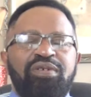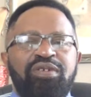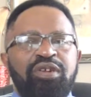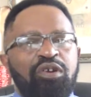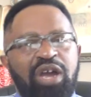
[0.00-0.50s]

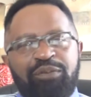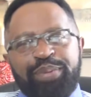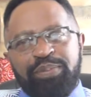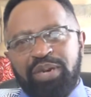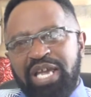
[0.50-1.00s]
You know how
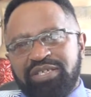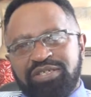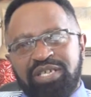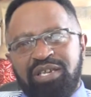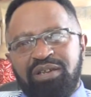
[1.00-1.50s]
people like to
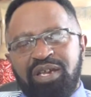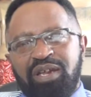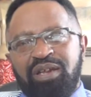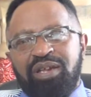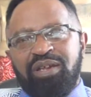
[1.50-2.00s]
say,
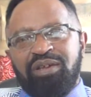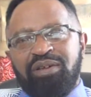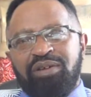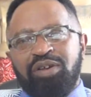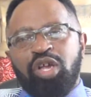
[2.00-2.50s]

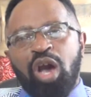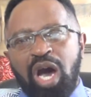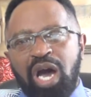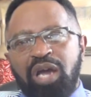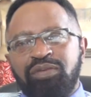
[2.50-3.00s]

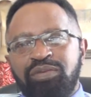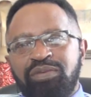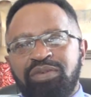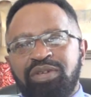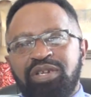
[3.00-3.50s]
God,
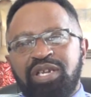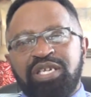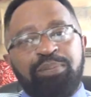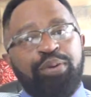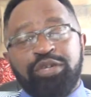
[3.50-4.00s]

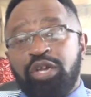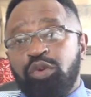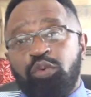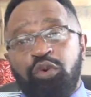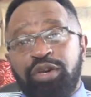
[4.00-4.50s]
then put the
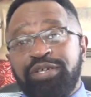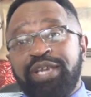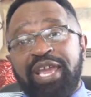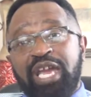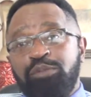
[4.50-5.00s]
other word
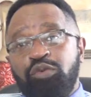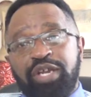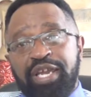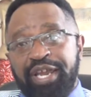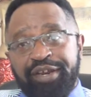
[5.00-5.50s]
damn on
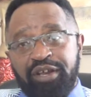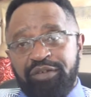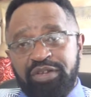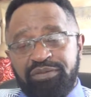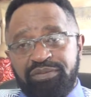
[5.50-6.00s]
the end of
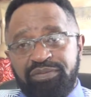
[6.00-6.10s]
it.